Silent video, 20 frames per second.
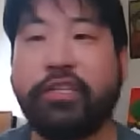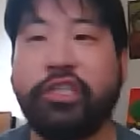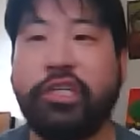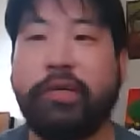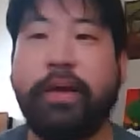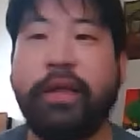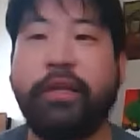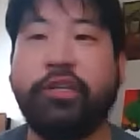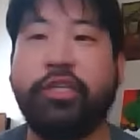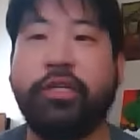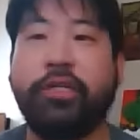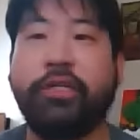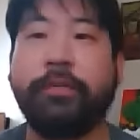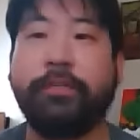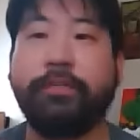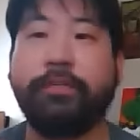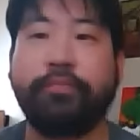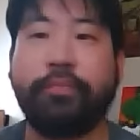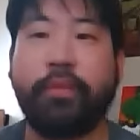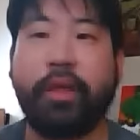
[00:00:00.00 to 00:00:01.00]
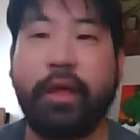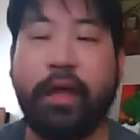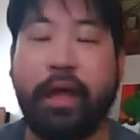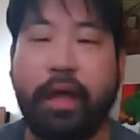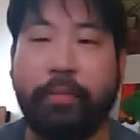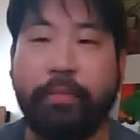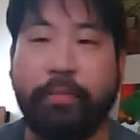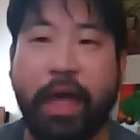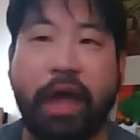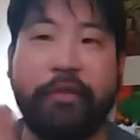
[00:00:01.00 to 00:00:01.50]
he mentioned
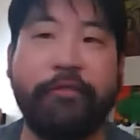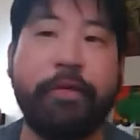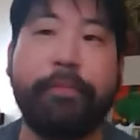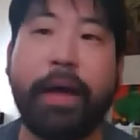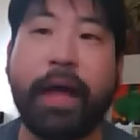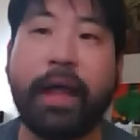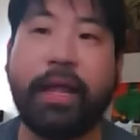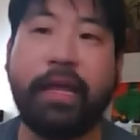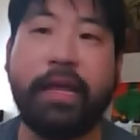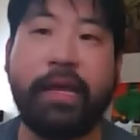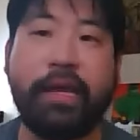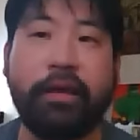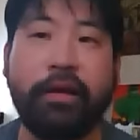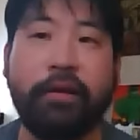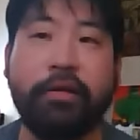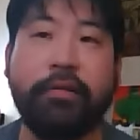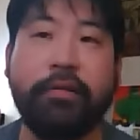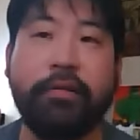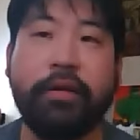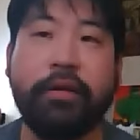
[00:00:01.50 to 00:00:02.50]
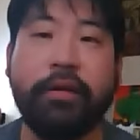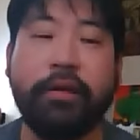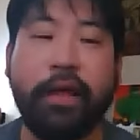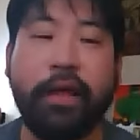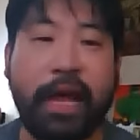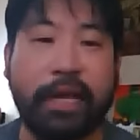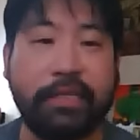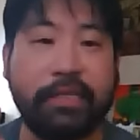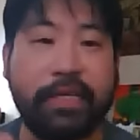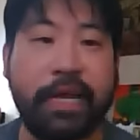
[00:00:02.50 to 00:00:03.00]
everybody here
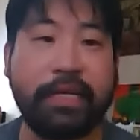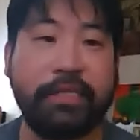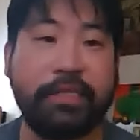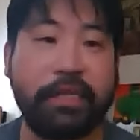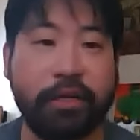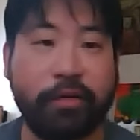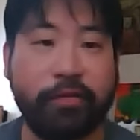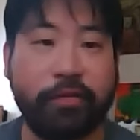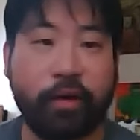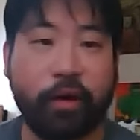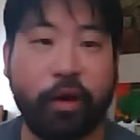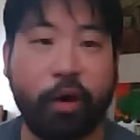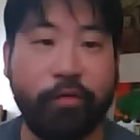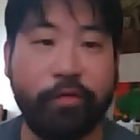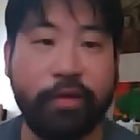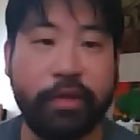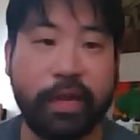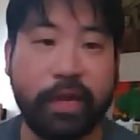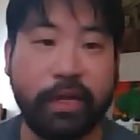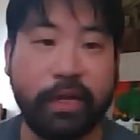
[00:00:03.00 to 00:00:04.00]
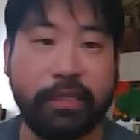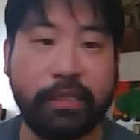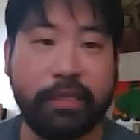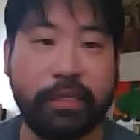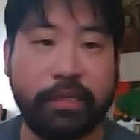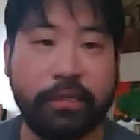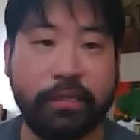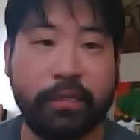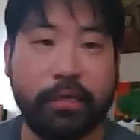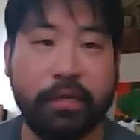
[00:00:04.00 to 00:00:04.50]
has tested for
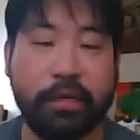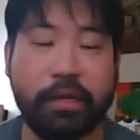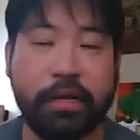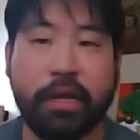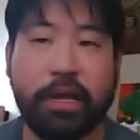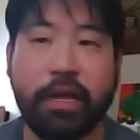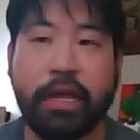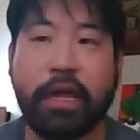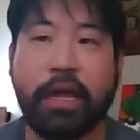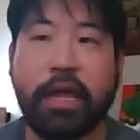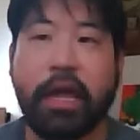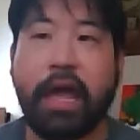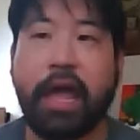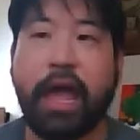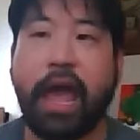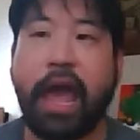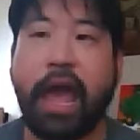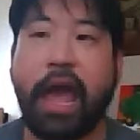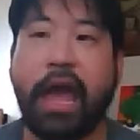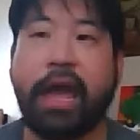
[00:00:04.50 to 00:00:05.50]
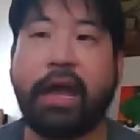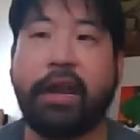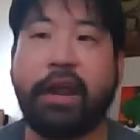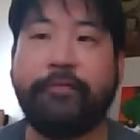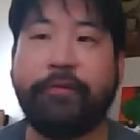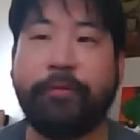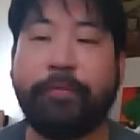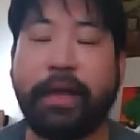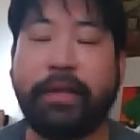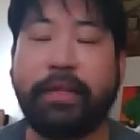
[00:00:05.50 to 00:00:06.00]
COVID-19 and
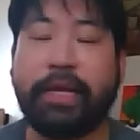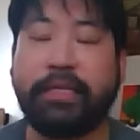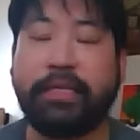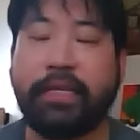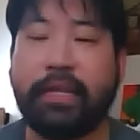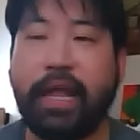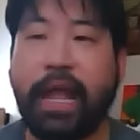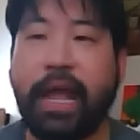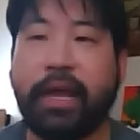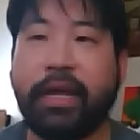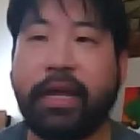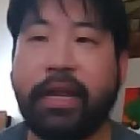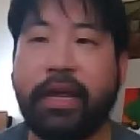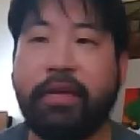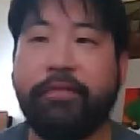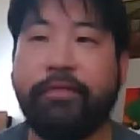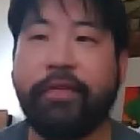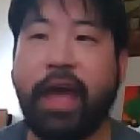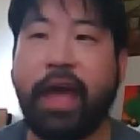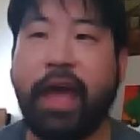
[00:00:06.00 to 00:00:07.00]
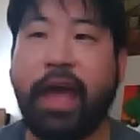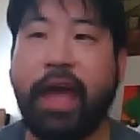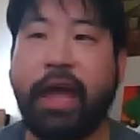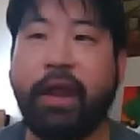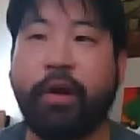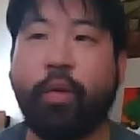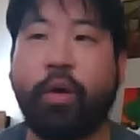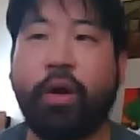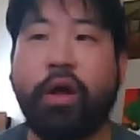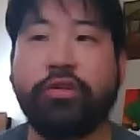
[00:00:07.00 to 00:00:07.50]
everybody tested negative,
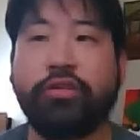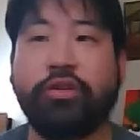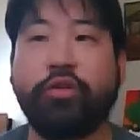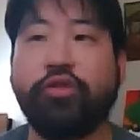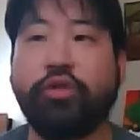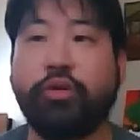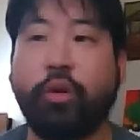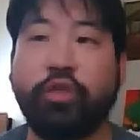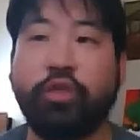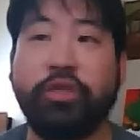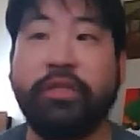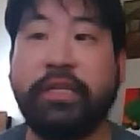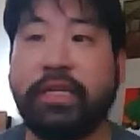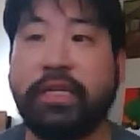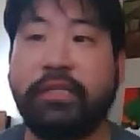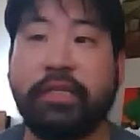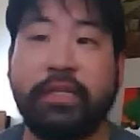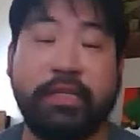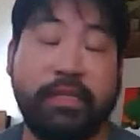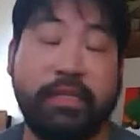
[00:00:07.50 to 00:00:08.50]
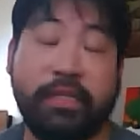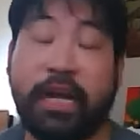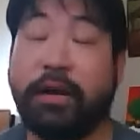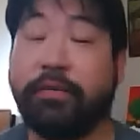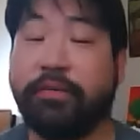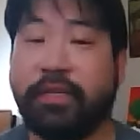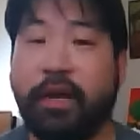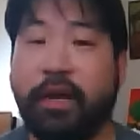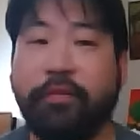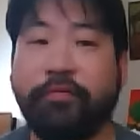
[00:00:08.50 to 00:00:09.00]
and we're also social distancing
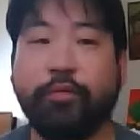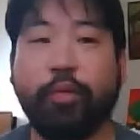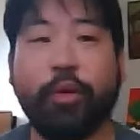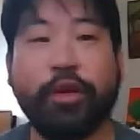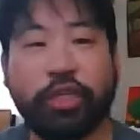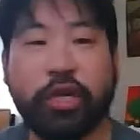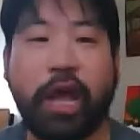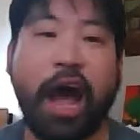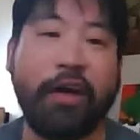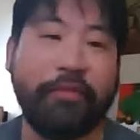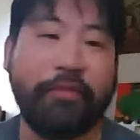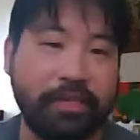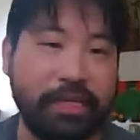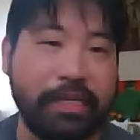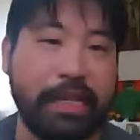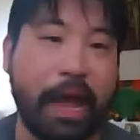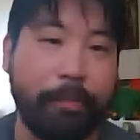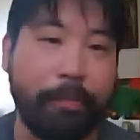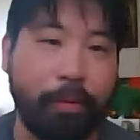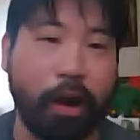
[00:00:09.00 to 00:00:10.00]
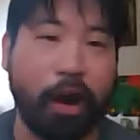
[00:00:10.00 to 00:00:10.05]
ourselves, which obviously that part